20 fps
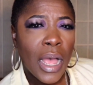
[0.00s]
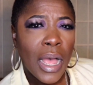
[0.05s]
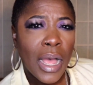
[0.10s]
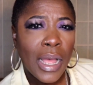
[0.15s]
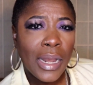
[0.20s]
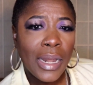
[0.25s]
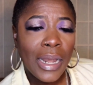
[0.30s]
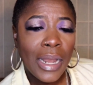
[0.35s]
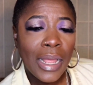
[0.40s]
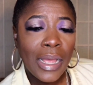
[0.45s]

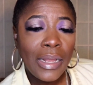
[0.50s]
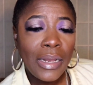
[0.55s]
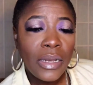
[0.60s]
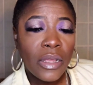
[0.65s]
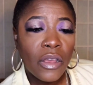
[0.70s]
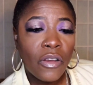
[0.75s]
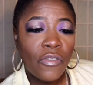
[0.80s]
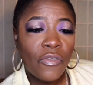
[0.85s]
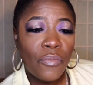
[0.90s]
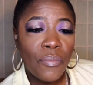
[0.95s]
A lot
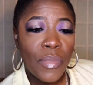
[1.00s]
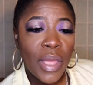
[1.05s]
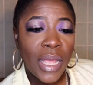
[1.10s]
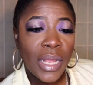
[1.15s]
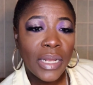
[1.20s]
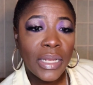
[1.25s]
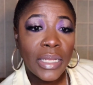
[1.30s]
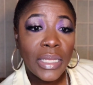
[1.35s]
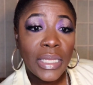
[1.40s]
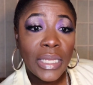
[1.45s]
of
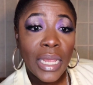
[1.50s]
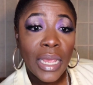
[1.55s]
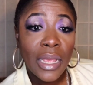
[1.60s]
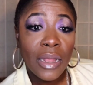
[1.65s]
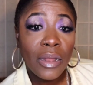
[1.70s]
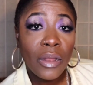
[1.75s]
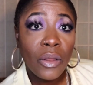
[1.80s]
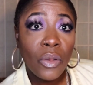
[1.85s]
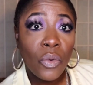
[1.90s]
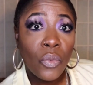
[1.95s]
men
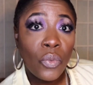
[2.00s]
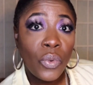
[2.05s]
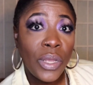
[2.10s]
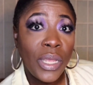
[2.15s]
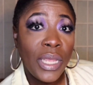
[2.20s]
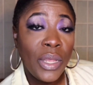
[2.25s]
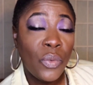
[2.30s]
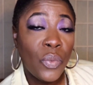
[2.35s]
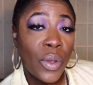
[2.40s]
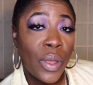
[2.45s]
tell
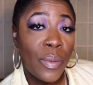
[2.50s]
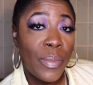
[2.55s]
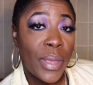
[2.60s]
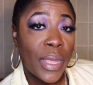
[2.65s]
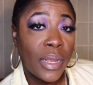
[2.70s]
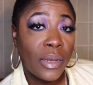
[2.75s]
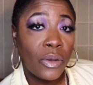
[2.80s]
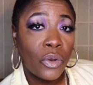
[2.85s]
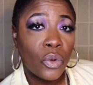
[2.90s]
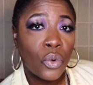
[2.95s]
we
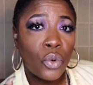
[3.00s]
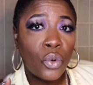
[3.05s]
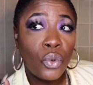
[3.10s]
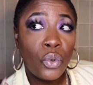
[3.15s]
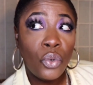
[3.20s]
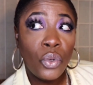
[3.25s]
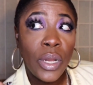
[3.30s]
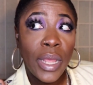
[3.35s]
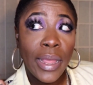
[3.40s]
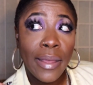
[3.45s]
women
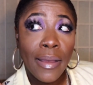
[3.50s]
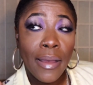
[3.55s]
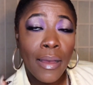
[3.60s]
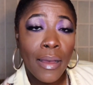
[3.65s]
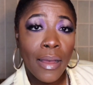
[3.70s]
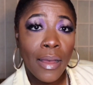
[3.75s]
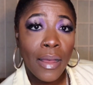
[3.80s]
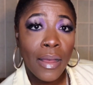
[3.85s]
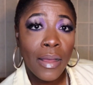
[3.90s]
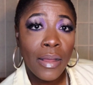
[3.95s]
who they
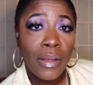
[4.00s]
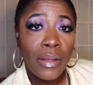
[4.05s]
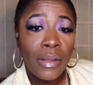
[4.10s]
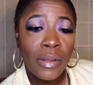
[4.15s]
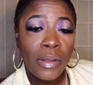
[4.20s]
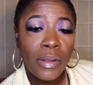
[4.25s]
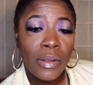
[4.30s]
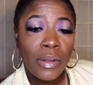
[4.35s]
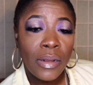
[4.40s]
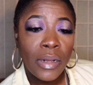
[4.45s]
are,
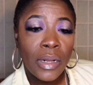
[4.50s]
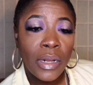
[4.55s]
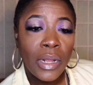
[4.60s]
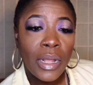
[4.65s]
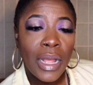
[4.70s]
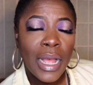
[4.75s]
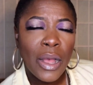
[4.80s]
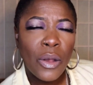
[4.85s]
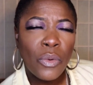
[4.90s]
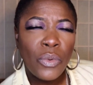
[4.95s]

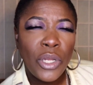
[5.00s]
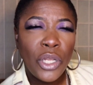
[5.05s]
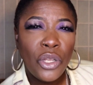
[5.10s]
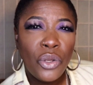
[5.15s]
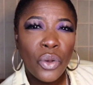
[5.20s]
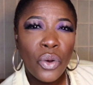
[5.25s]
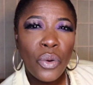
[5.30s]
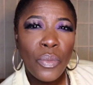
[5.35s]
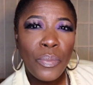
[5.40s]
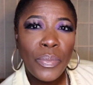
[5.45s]
and we
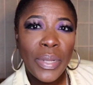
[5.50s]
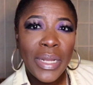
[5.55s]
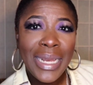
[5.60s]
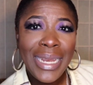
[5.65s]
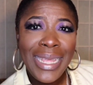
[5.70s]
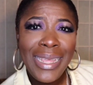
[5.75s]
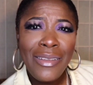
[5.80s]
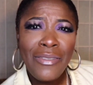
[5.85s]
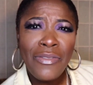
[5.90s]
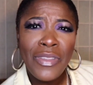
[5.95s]
don't
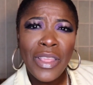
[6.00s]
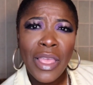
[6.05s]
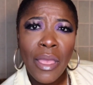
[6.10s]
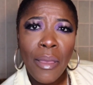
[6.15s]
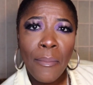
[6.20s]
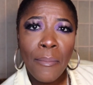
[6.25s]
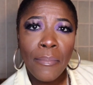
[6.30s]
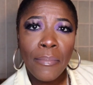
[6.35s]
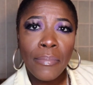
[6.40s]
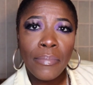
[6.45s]
believe
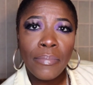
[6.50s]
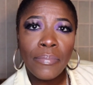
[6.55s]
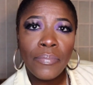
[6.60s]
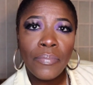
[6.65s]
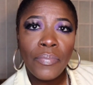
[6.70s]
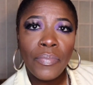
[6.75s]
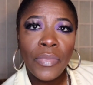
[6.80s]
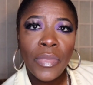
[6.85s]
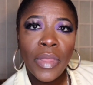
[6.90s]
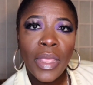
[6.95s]
them.
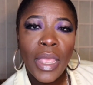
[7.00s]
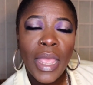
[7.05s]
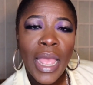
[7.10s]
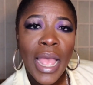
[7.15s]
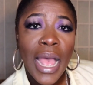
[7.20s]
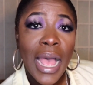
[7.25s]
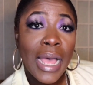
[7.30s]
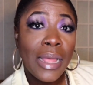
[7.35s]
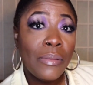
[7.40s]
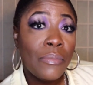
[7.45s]

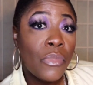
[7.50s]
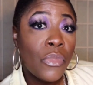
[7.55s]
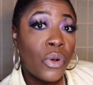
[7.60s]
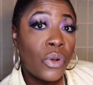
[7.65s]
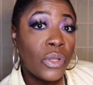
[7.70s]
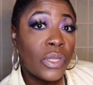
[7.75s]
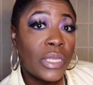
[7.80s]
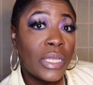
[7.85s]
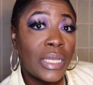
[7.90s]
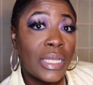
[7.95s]
And
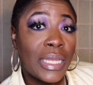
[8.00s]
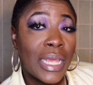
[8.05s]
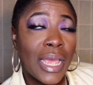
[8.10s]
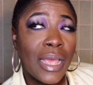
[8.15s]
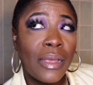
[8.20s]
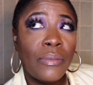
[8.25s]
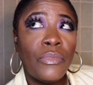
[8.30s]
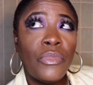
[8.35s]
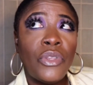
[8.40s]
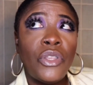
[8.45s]
most of the
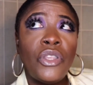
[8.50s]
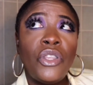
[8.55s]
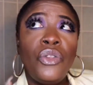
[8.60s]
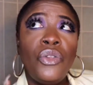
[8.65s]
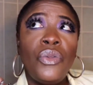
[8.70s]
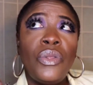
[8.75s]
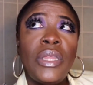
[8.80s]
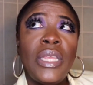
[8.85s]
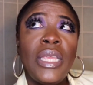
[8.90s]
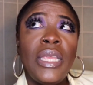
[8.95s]
times
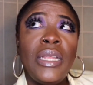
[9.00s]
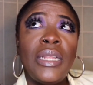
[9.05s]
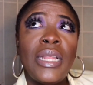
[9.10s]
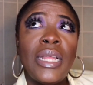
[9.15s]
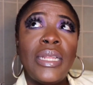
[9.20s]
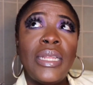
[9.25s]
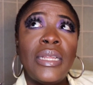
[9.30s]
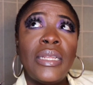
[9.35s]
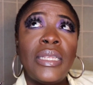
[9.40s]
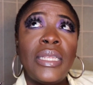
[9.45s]
you think
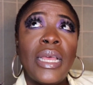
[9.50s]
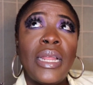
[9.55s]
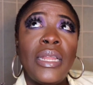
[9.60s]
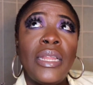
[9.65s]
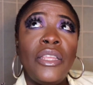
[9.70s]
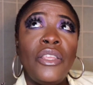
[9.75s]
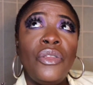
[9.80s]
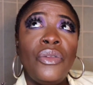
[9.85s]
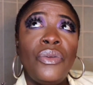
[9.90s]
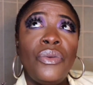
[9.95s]
that they're
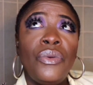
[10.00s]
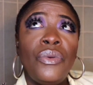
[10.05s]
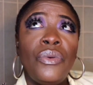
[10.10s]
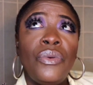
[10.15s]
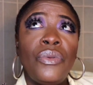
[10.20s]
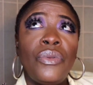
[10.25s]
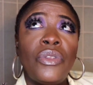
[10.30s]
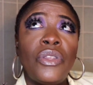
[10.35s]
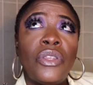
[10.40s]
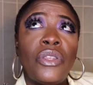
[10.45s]
telling
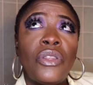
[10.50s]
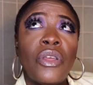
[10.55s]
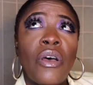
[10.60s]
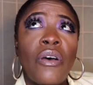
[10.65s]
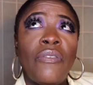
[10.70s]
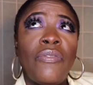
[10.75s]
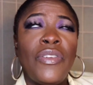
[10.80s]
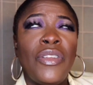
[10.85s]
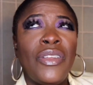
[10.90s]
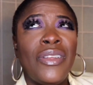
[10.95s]
you
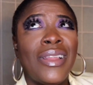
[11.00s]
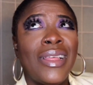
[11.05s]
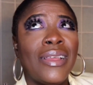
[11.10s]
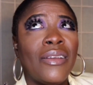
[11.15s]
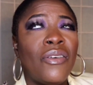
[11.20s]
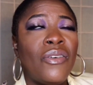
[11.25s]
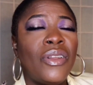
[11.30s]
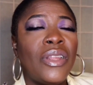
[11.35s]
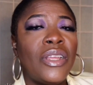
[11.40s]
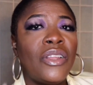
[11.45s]
stuff and you're
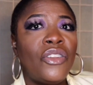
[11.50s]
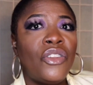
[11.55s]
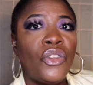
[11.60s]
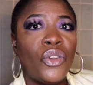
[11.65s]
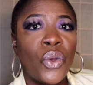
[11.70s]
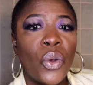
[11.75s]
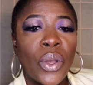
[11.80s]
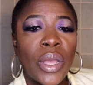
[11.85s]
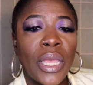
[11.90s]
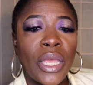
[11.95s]
like, oh, they're
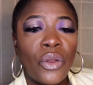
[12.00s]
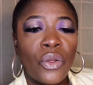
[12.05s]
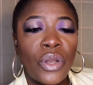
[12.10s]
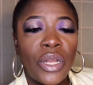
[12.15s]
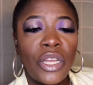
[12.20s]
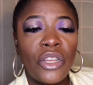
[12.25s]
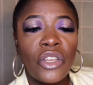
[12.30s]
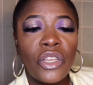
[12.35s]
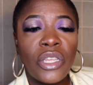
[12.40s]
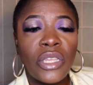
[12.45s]
joking, or
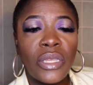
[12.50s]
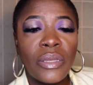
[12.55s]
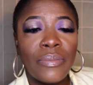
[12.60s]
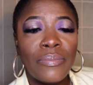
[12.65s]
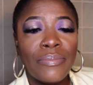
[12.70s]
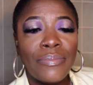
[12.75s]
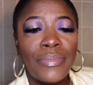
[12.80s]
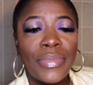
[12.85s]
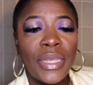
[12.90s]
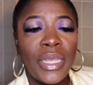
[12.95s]
they're just
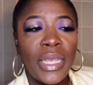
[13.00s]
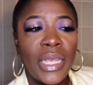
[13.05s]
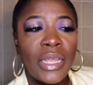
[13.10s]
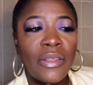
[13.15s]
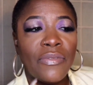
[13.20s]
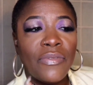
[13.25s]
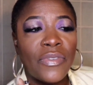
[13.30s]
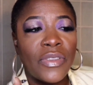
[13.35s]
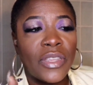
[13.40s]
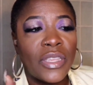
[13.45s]

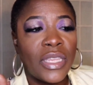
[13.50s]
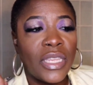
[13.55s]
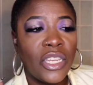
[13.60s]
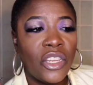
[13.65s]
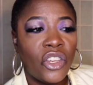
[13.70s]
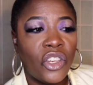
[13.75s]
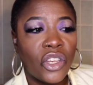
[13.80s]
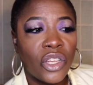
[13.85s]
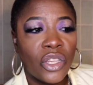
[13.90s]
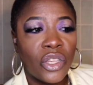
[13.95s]
being
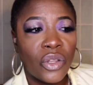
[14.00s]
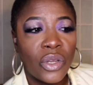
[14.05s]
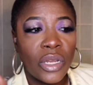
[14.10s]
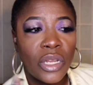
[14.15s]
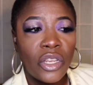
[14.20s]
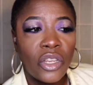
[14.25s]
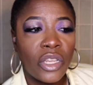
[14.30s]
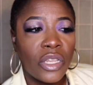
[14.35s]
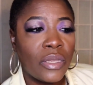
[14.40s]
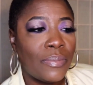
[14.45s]
facetious or
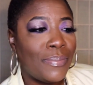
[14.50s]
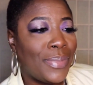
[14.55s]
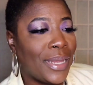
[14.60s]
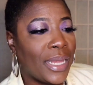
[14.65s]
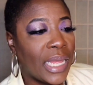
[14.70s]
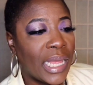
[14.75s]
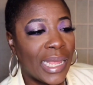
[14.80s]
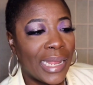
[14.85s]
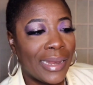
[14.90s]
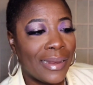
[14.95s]
they're just
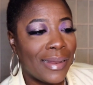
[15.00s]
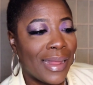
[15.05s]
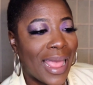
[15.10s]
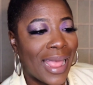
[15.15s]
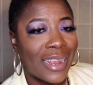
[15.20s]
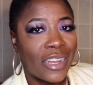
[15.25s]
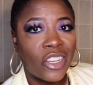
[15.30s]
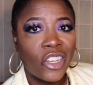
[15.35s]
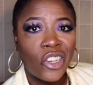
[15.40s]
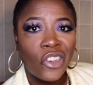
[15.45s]
being
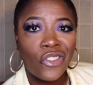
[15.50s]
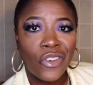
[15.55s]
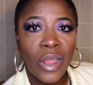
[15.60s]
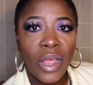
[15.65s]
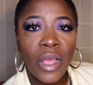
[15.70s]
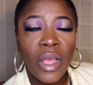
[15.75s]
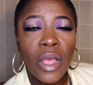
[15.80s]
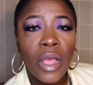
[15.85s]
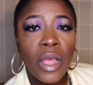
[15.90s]
extra.